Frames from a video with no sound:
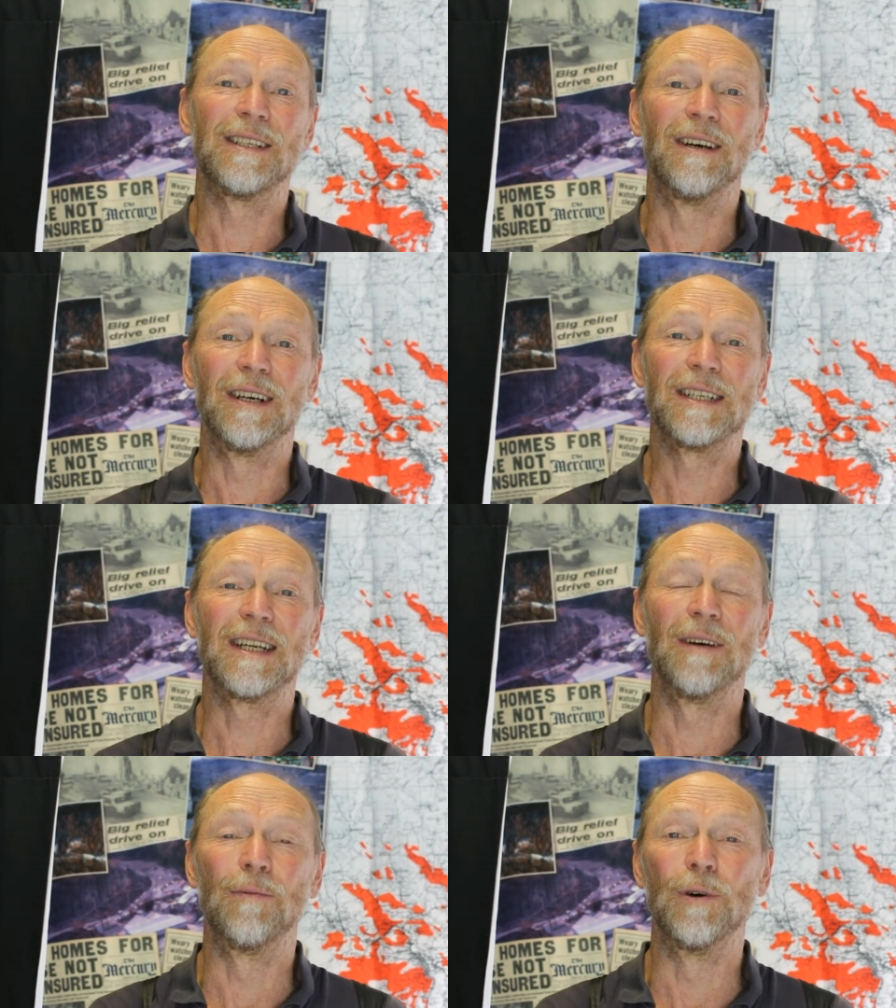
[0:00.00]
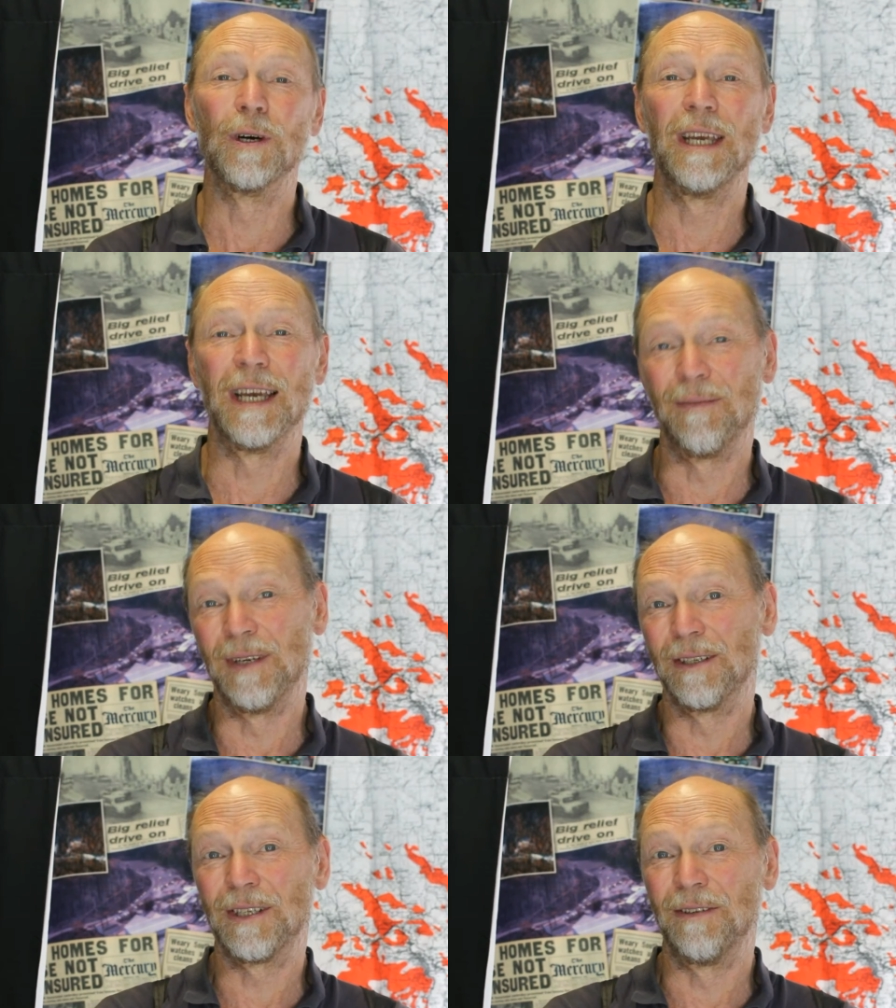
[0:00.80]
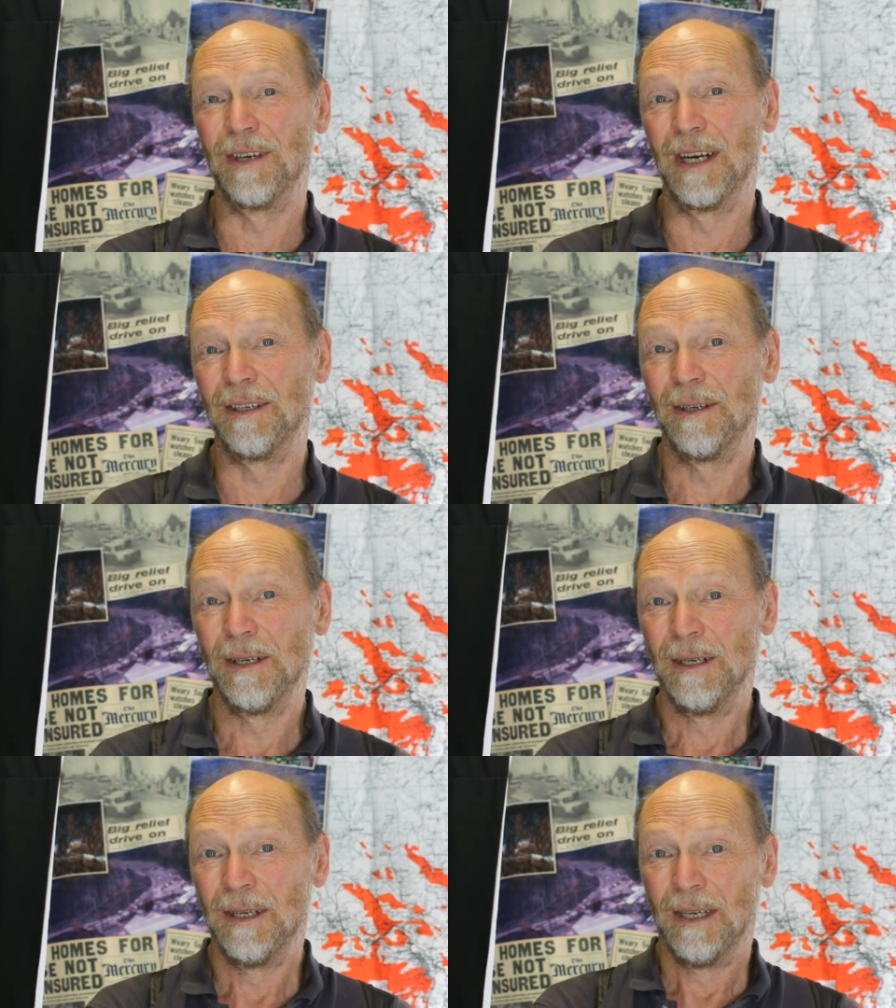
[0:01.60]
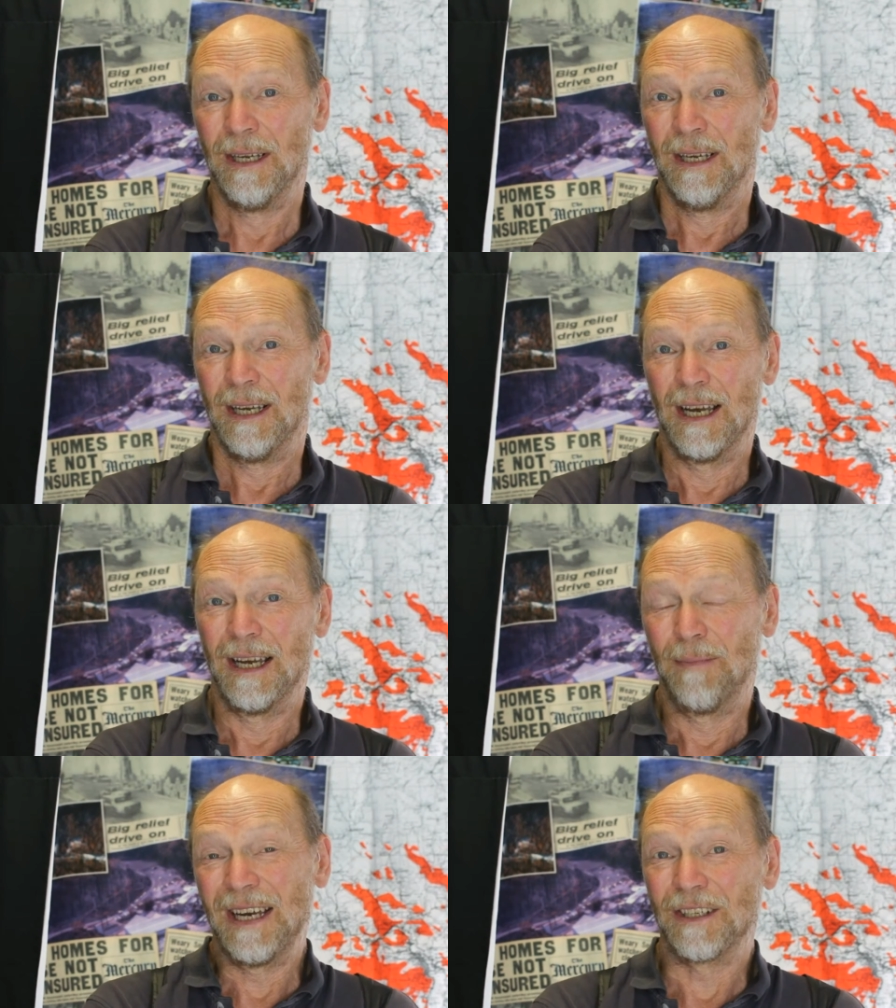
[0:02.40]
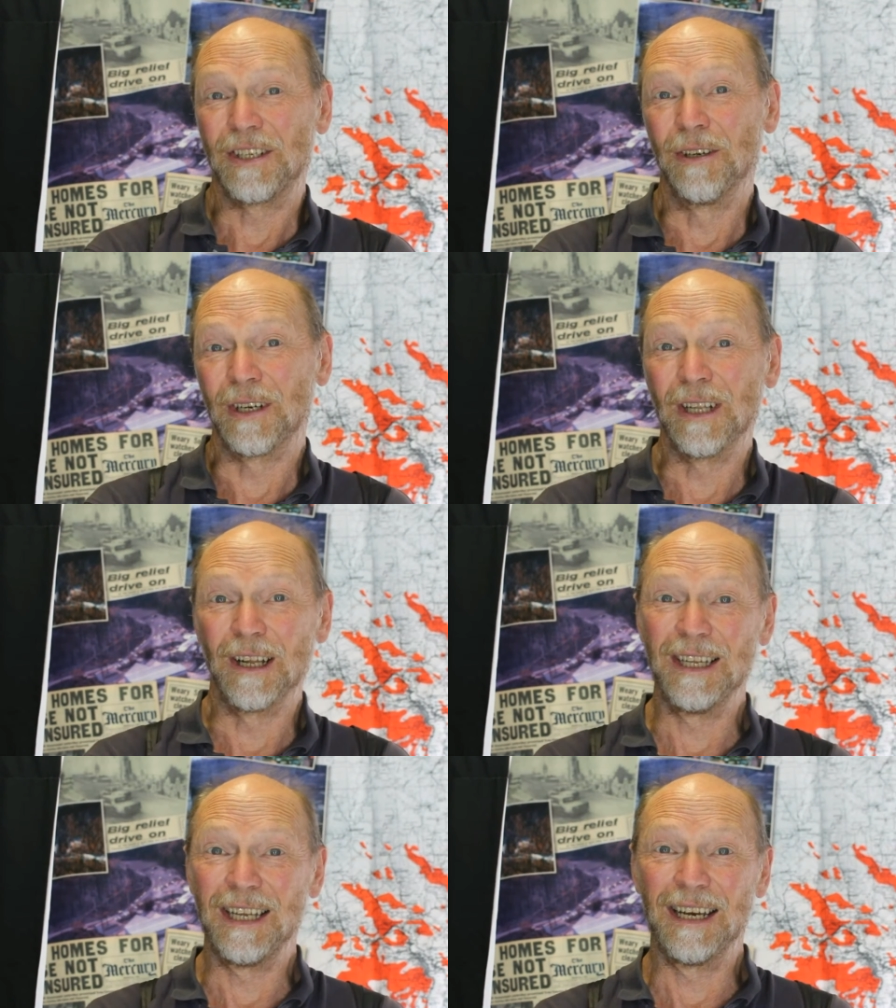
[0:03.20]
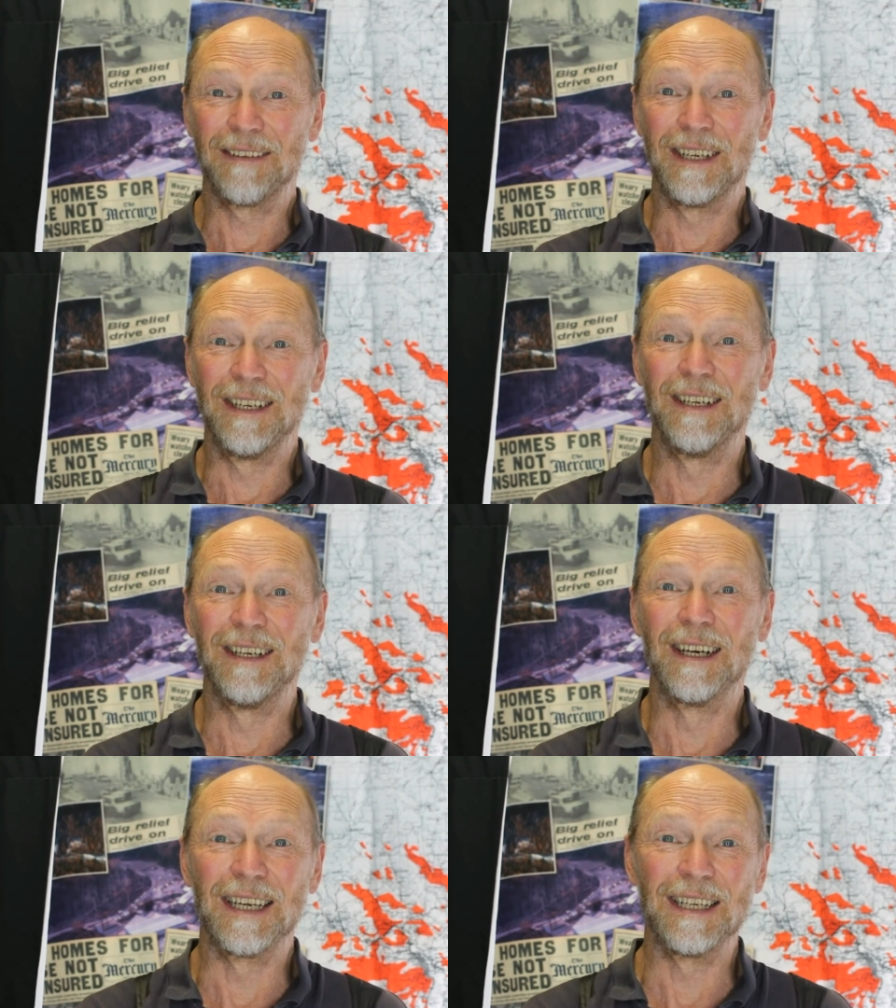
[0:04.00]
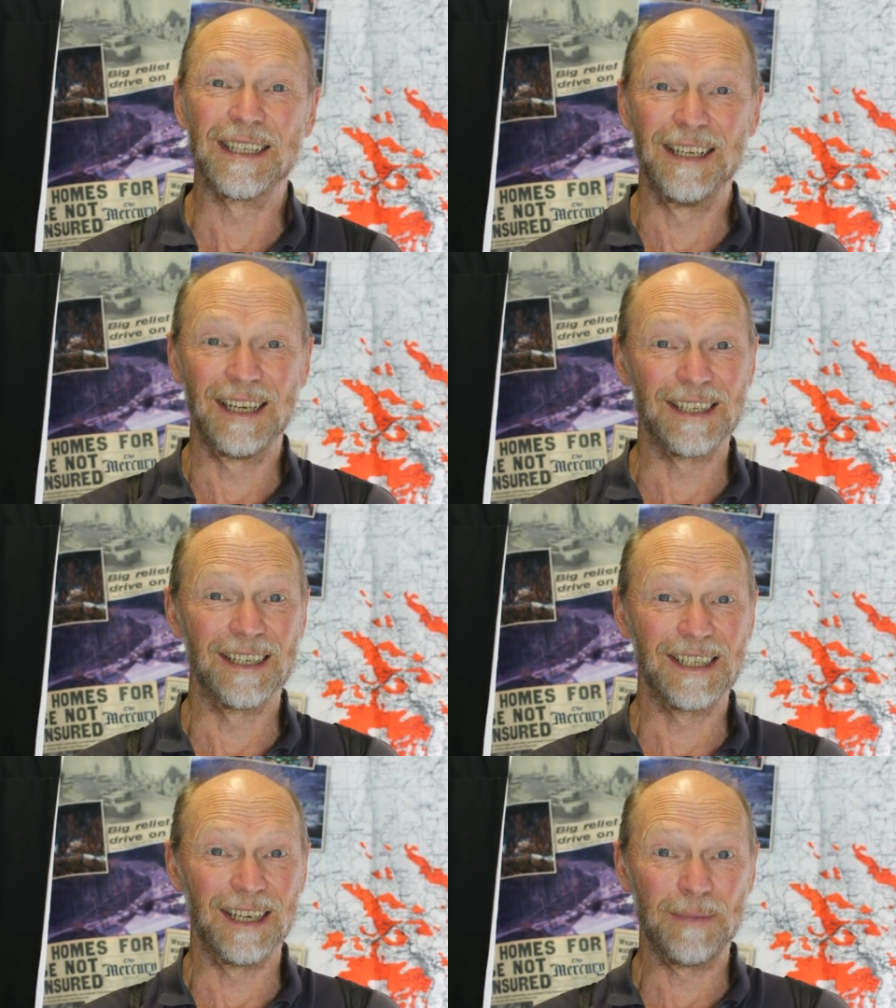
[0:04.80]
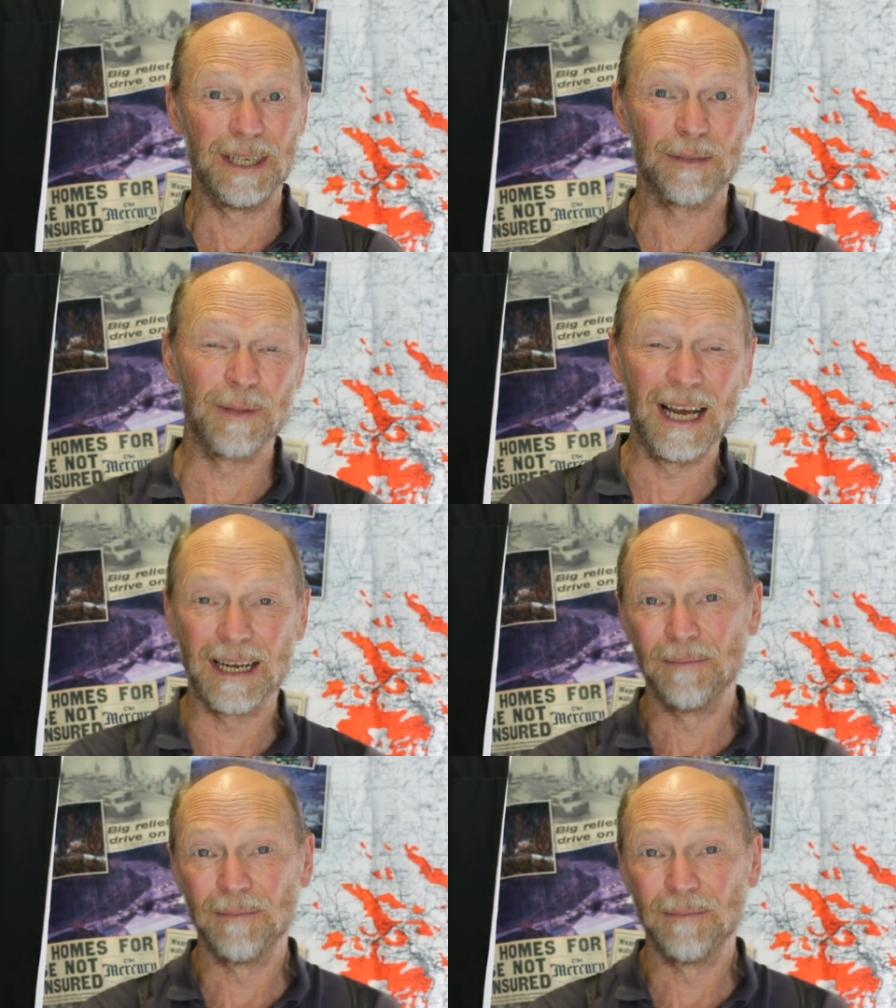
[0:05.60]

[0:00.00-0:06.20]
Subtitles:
so I started walking up Nelson Road about 2 o'clock in the afternoon I guess, and as I said, pitch black.